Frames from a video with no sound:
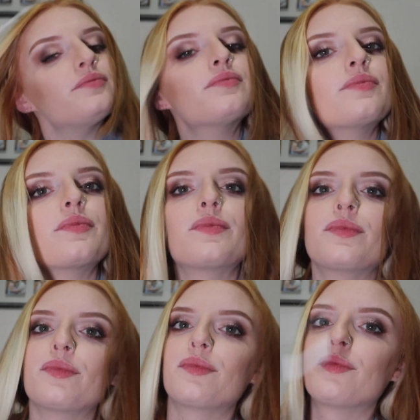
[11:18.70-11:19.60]

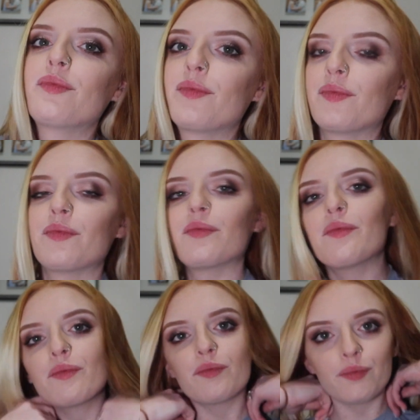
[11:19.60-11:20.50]

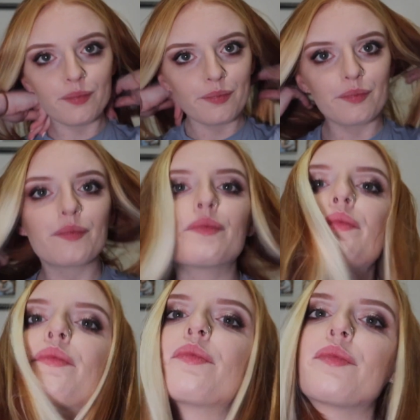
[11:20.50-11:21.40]

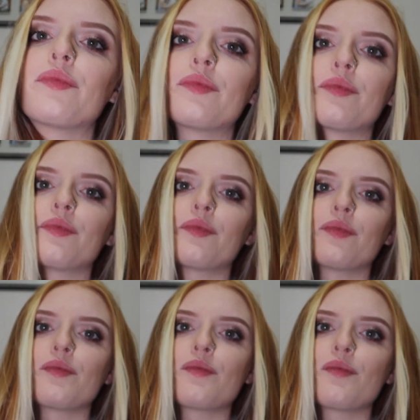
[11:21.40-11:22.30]

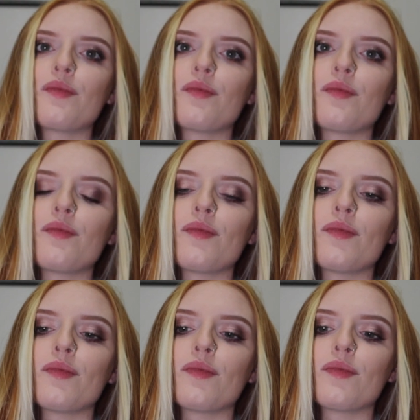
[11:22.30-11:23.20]

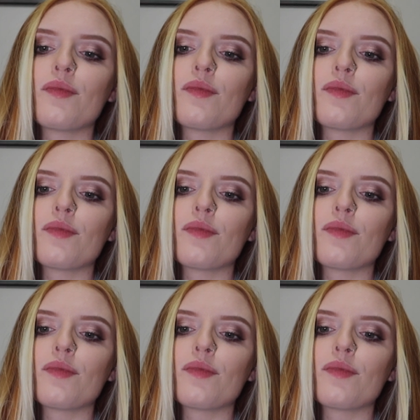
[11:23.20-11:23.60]
Nothing is said.